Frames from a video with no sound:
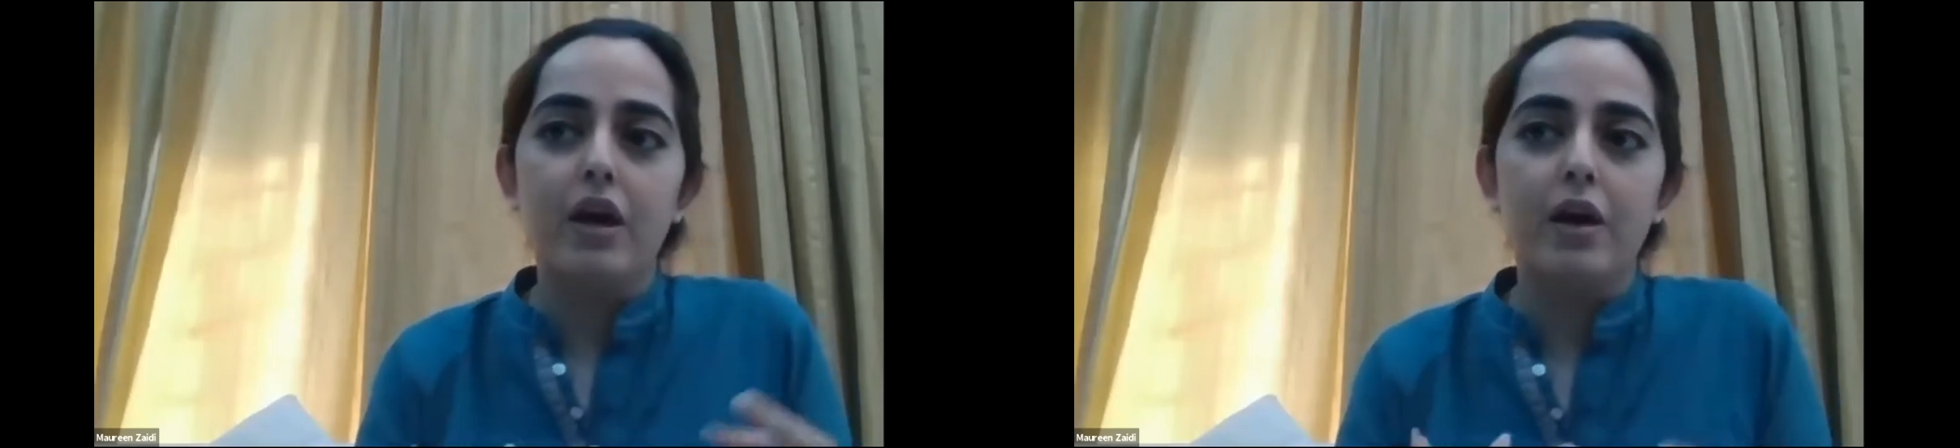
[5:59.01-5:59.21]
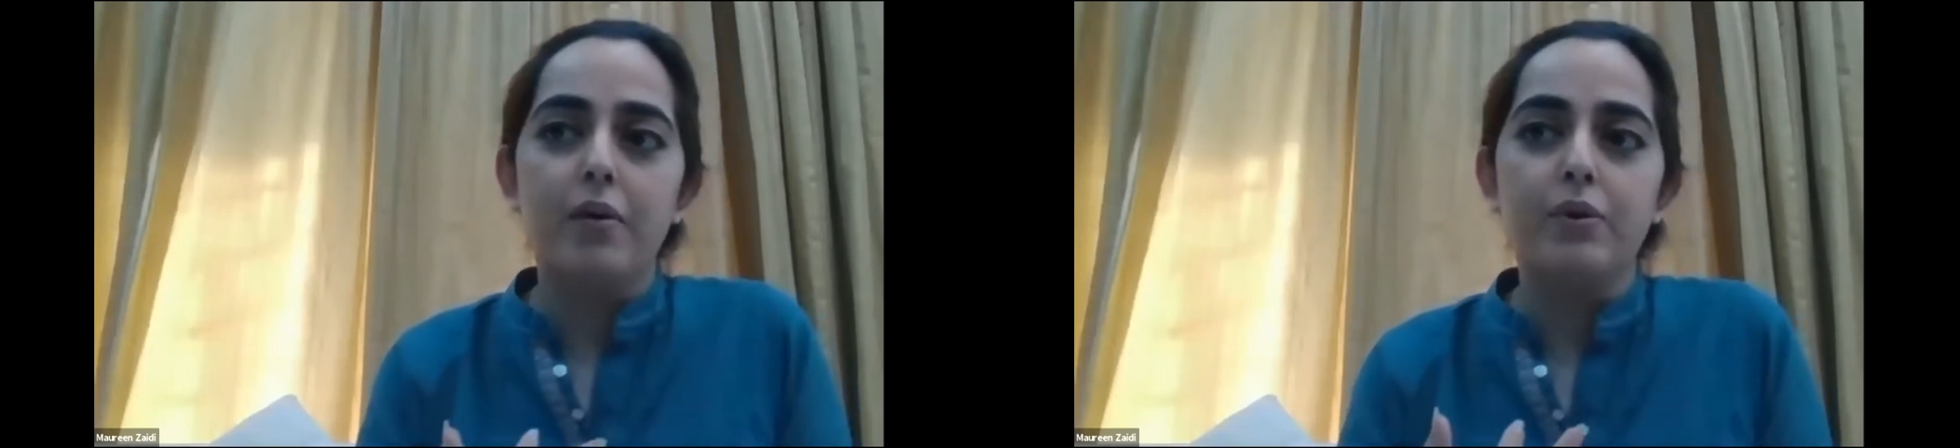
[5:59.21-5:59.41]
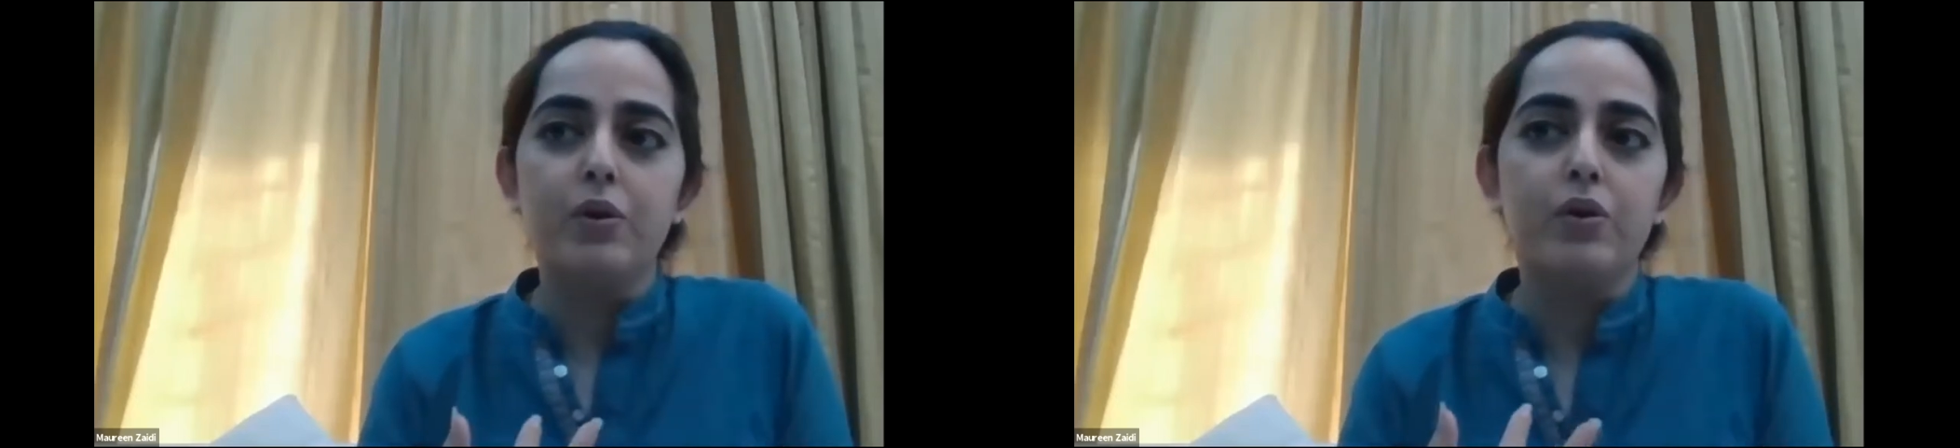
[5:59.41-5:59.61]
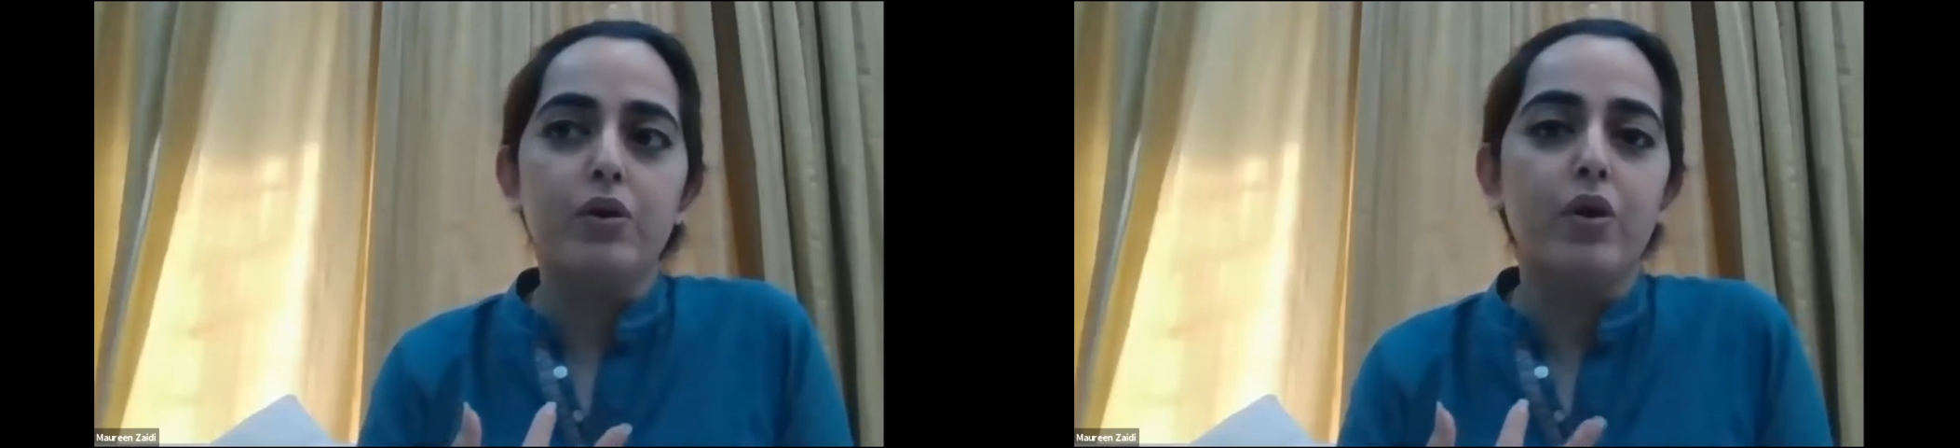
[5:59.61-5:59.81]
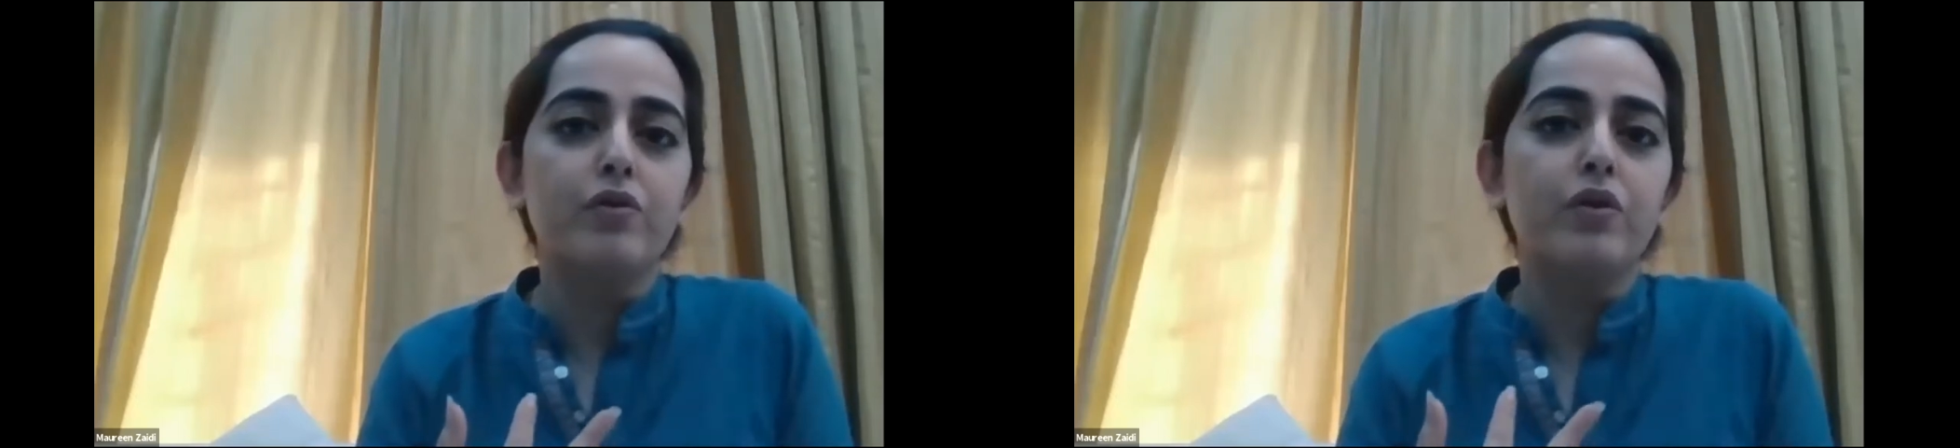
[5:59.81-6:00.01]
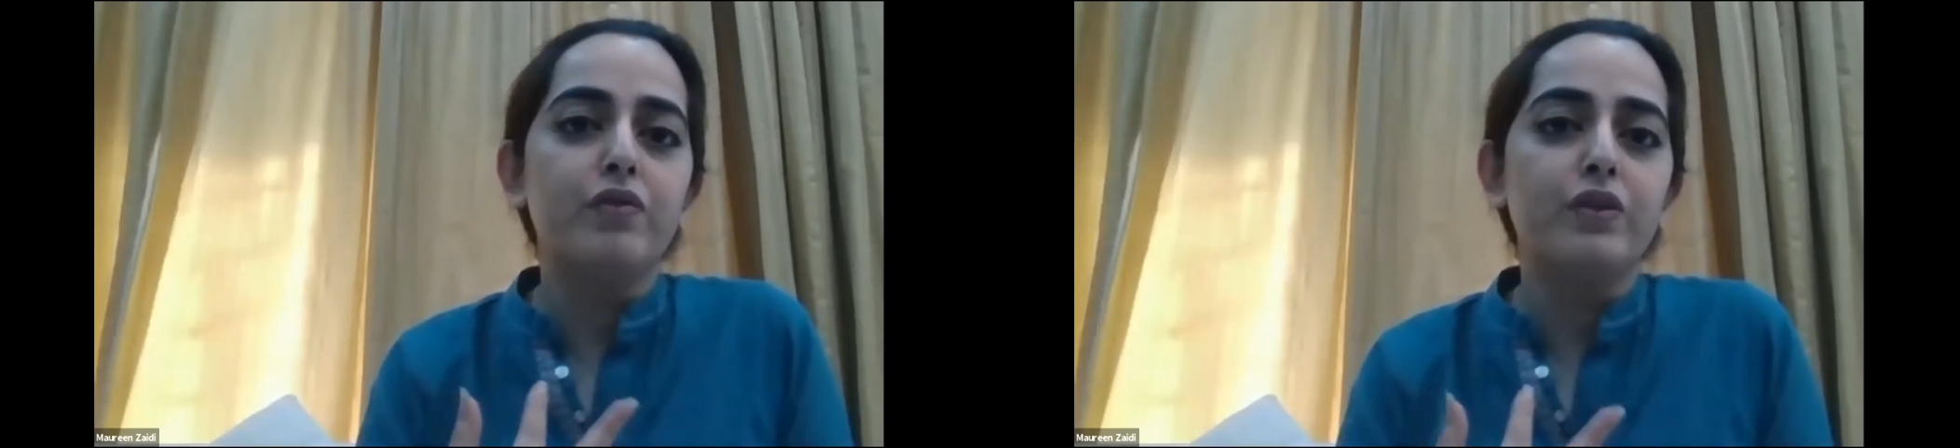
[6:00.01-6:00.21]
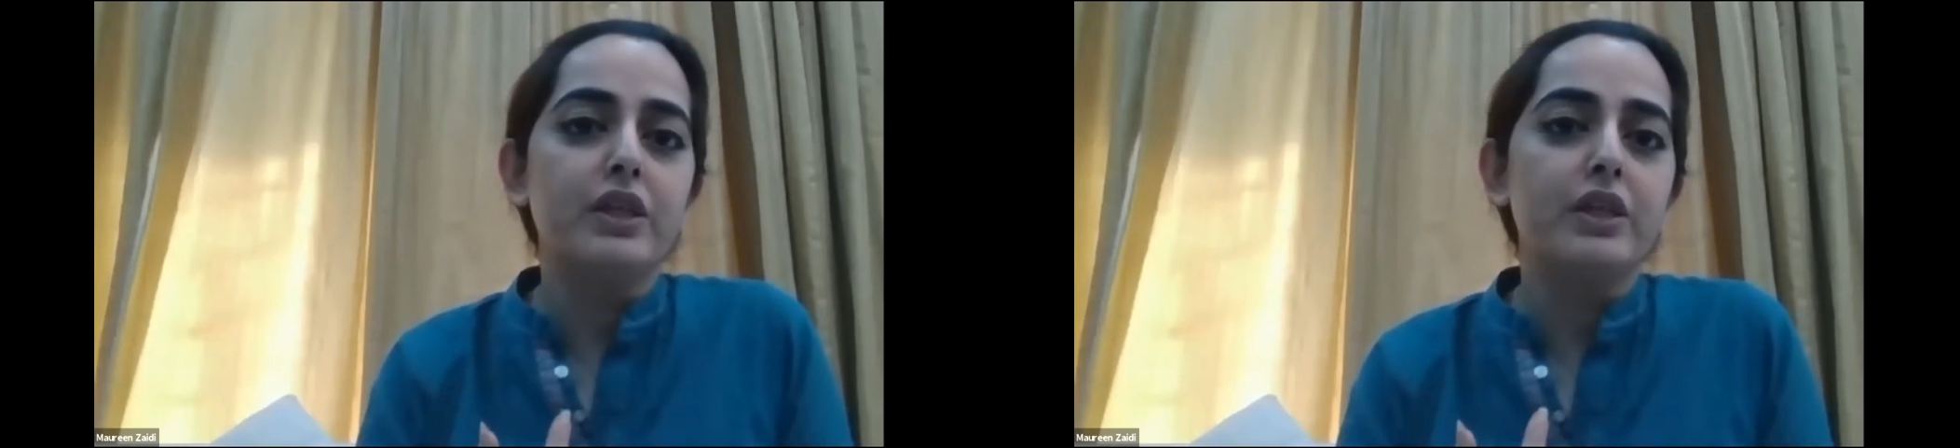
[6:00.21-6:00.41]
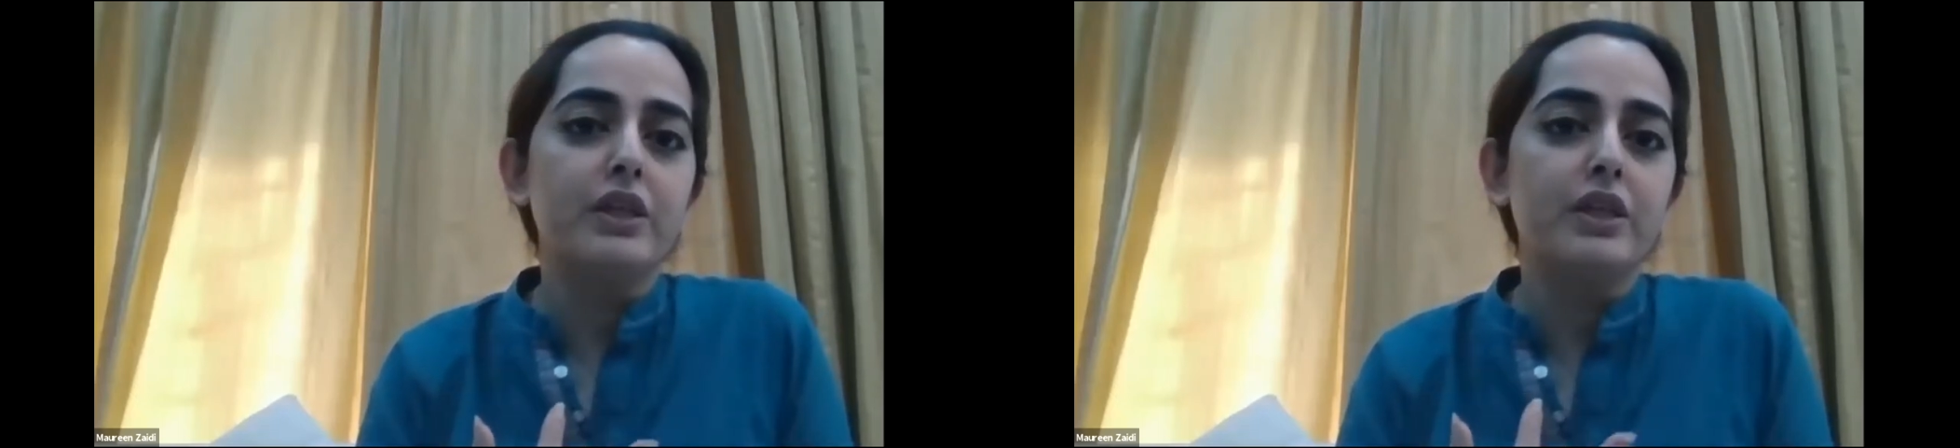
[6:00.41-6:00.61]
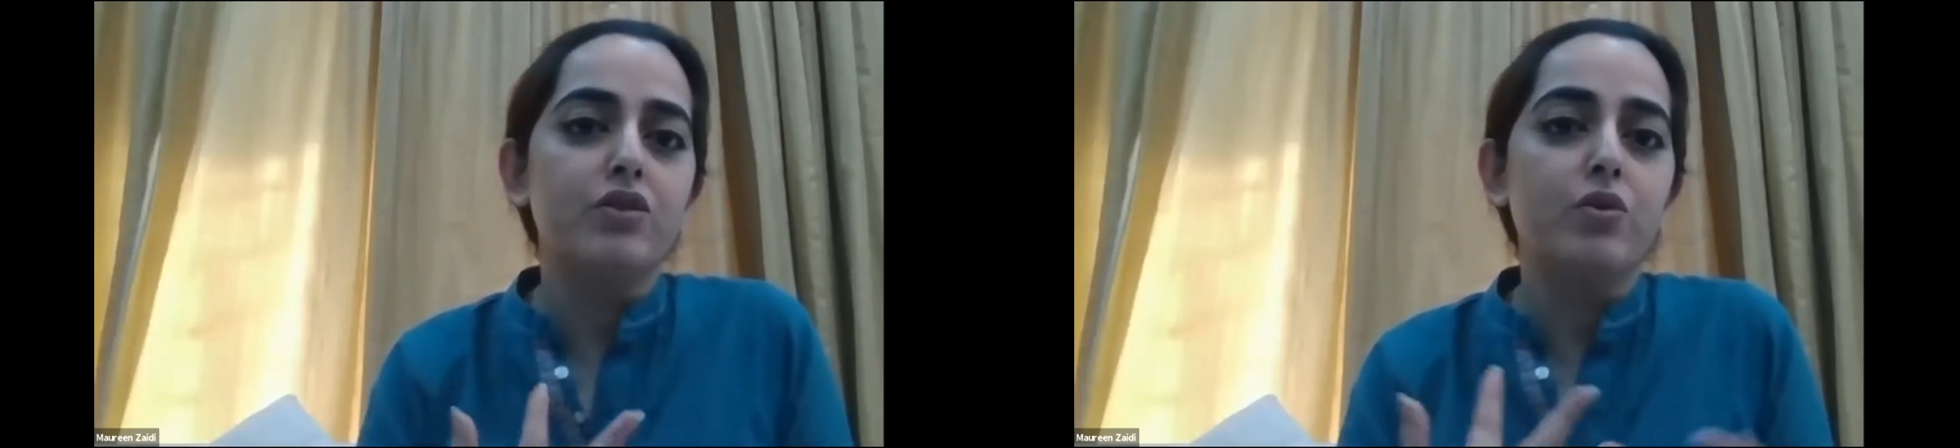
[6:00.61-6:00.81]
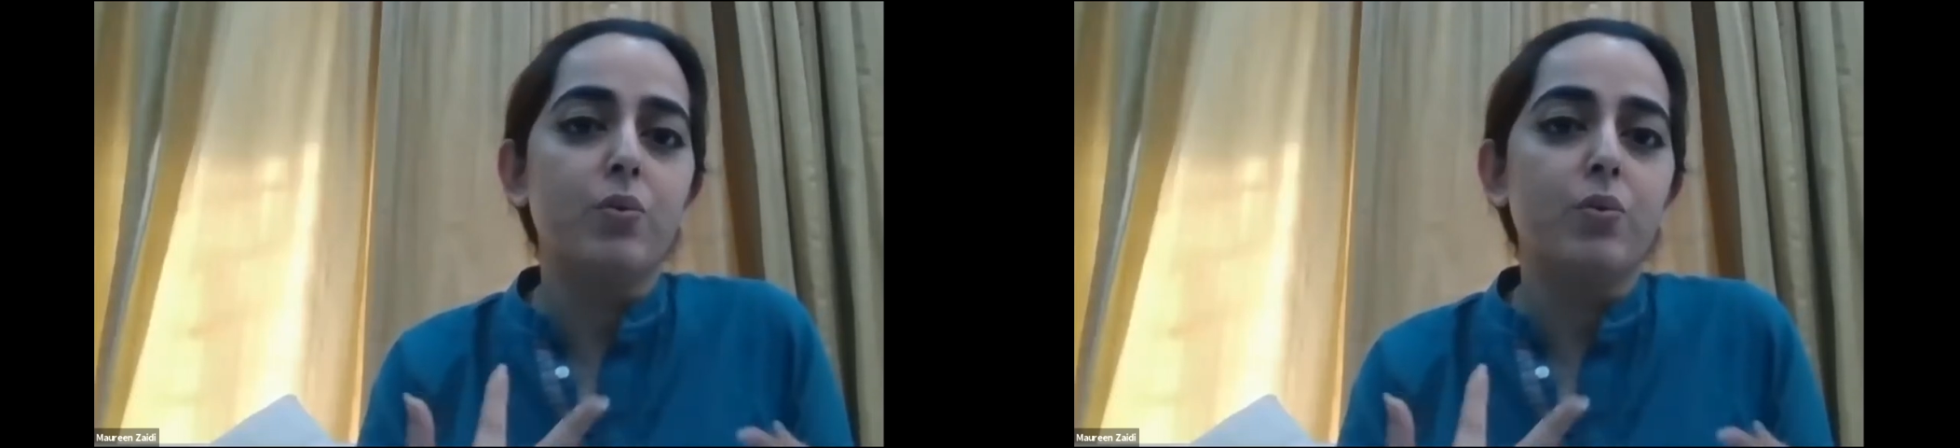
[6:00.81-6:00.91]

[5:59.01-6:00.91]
Um, you know, a lot of your facilities,